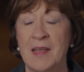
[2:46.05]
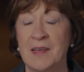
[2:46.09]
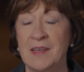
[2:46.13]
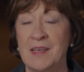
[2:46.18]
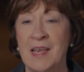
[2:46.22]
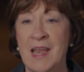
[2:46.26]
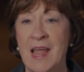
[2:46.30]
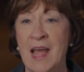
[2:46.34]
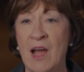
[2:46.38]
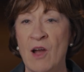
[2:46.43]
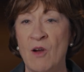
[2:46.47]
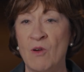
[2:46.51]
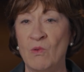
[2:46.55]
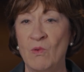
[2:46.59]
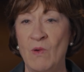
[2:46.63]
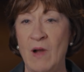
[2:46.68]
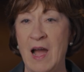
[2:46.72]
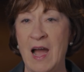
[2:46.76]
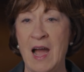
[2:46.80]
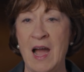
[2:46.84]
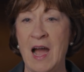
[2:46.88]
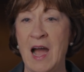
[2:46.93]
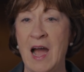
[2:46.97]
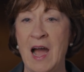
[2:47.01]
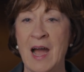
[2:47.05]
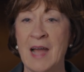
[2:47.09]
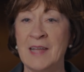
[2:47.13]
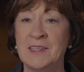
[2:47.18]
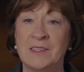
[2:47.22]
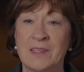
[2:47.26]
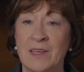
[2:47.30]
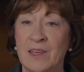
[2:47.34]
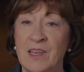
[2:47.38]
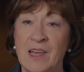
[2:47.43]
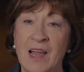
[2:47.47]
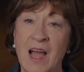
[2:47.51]
Now, I
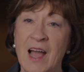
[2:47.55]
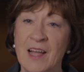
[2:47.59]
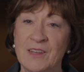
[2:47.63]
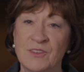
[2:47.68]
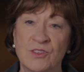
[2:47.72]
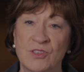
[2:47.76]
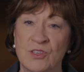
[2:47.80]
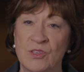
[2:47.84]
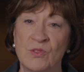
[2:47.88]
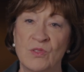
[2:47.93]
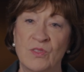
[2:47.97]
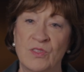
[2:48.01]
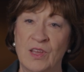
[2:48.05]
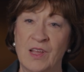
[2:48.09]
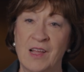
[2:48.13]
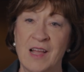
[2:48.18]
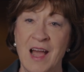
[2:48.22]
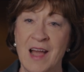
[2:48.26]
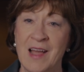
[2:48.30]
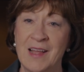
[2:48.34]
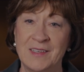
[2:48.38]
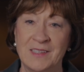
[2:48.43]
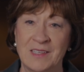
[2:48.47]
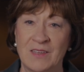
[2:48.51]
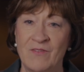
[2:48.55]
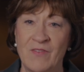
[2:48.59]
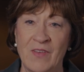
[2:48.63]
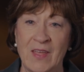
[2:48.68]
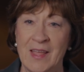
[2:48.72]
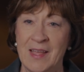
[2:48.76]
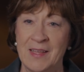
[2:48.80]
did not do the kind of